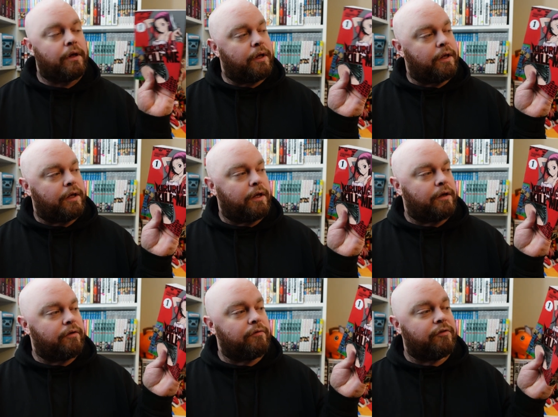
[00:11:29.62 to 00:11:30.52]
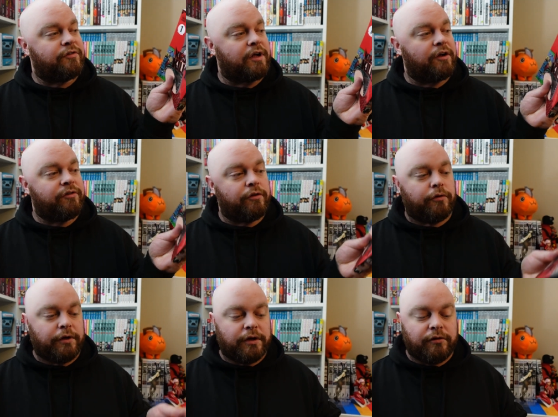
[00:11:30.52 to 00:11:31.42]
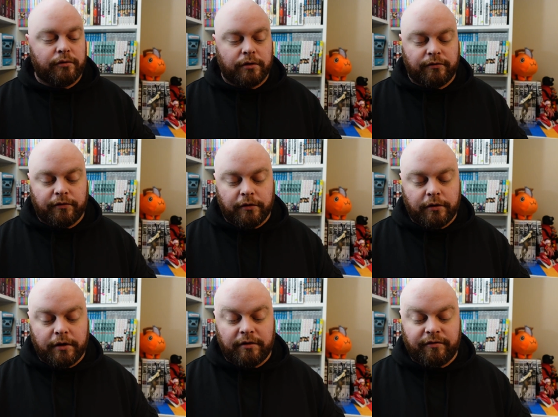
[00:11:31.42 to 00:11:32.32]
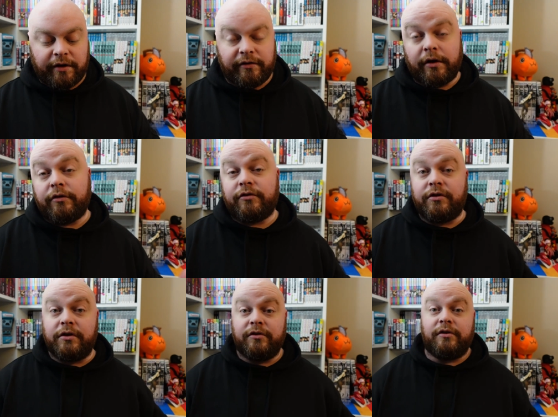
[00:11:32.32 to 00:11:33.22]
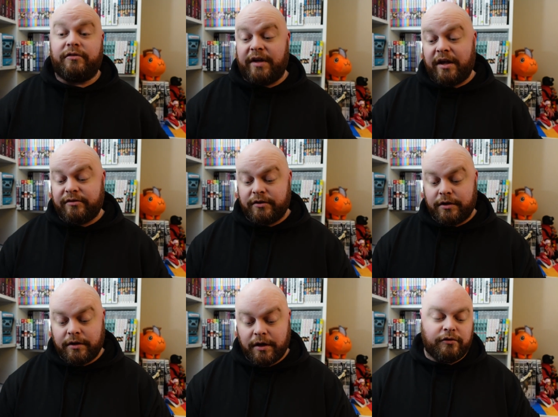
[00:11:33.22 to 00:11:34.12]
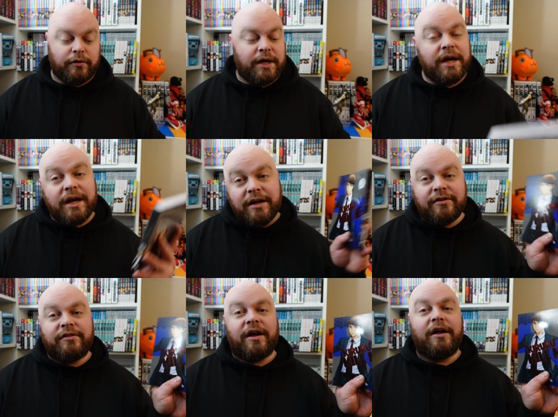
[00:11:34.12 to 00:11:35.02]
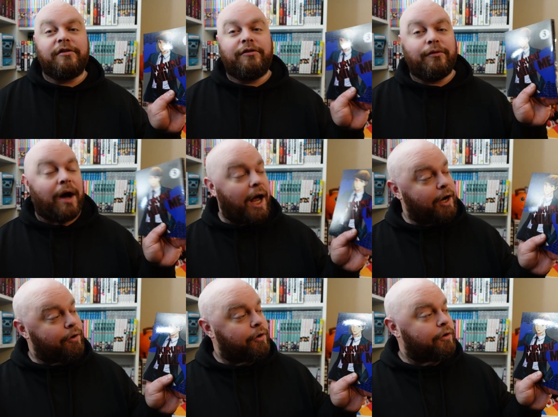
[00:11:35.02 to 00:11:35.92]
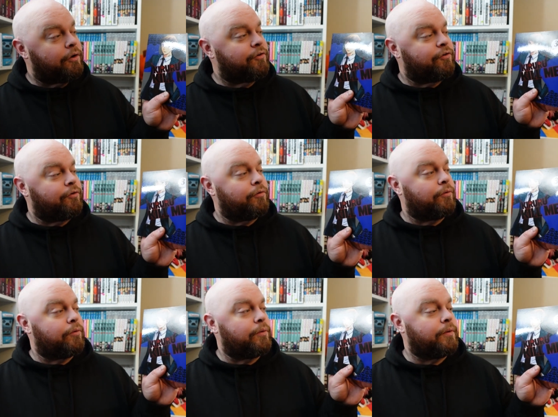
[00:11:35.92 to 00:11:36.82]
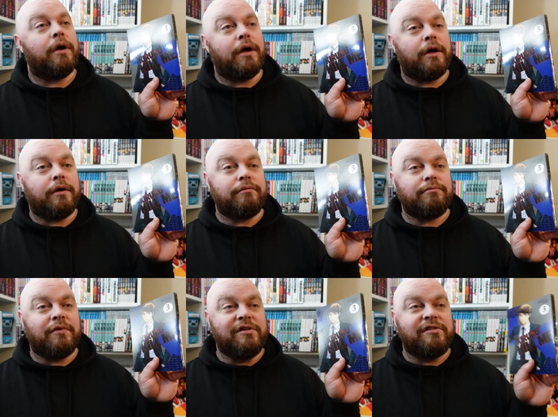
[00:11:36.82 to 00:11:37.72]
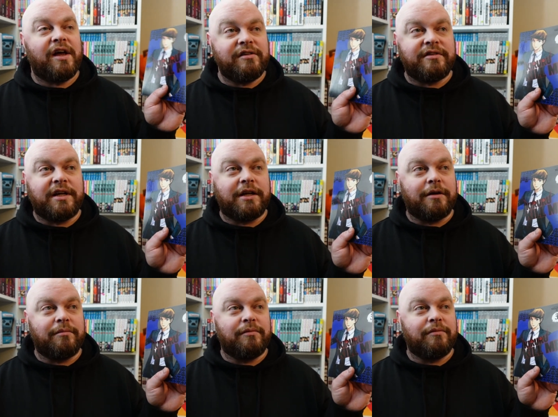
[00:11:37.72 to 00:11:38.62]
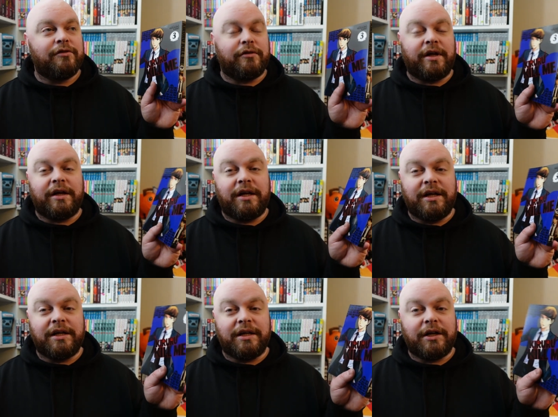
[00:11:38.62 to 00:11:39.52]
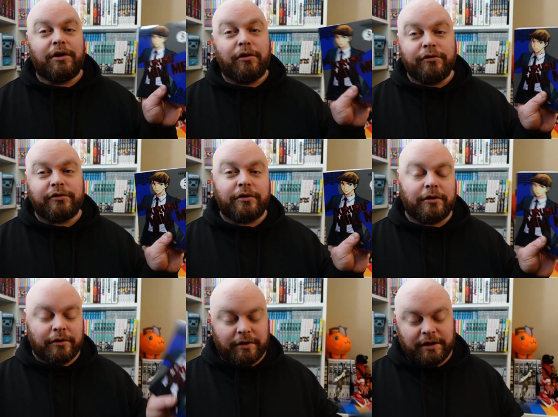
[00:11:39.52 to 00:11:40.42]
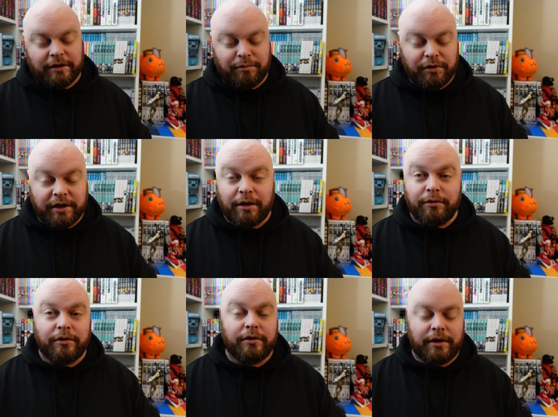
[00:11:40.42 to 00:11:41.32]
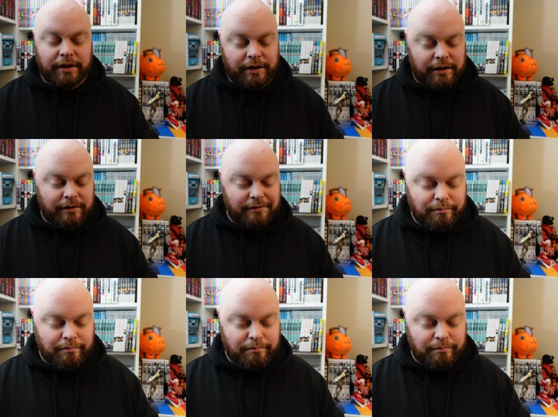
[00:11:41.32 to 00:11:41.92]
and decides to look into her further and finds out she is an assassin. So he decides to hire her to assassinate him so that he can get closer to her and communicate with her and